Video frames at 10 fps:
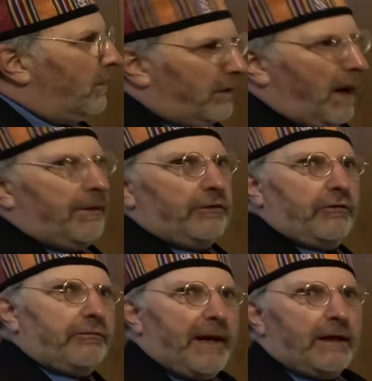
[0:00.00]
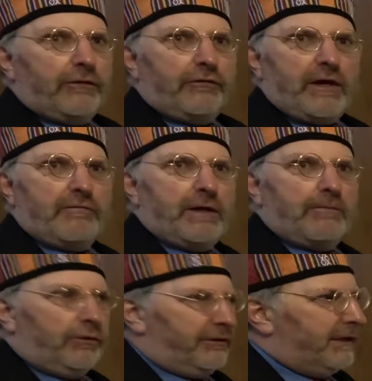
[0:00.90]
We'll come on to Spengler's theory
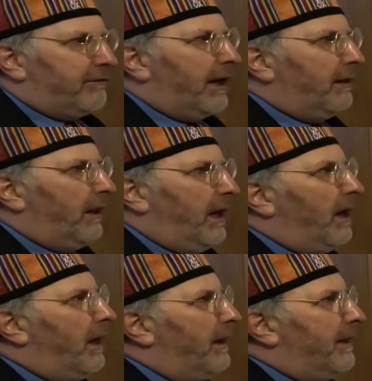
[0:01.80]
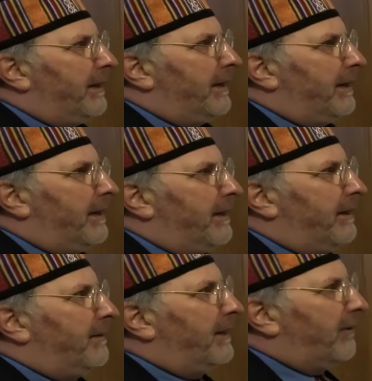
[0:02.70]
in more detail
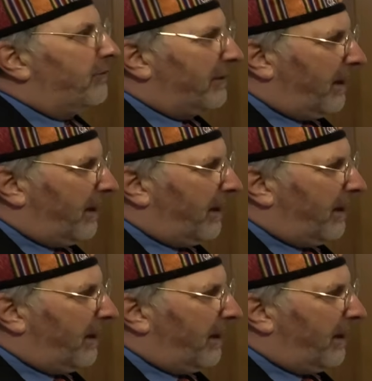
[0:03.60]
in the next